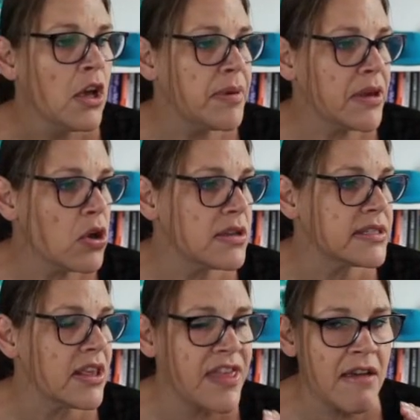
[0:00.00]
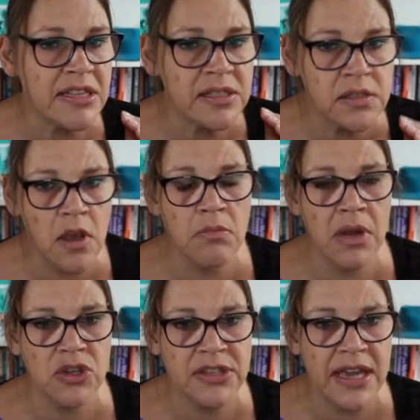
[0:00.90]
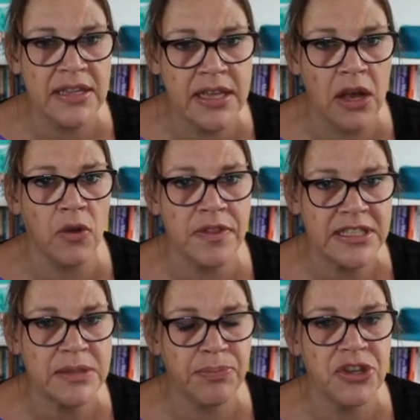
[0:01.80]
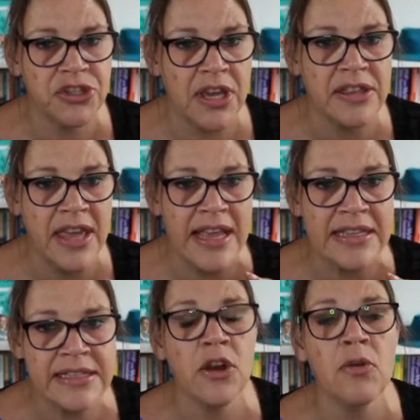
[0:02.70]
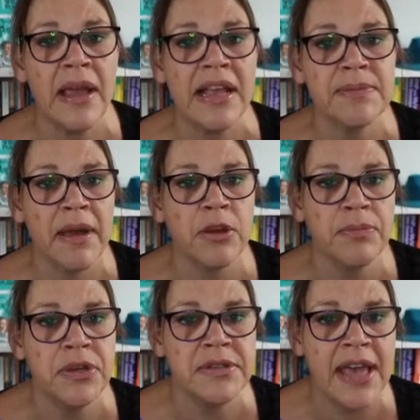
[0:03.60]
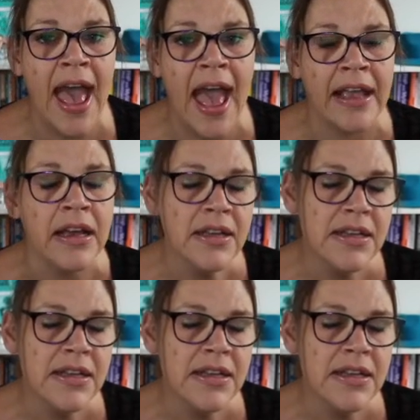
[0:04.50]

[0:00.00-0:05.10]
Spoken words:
because there is so much data on this spreadsheet that it still makes my computer hang.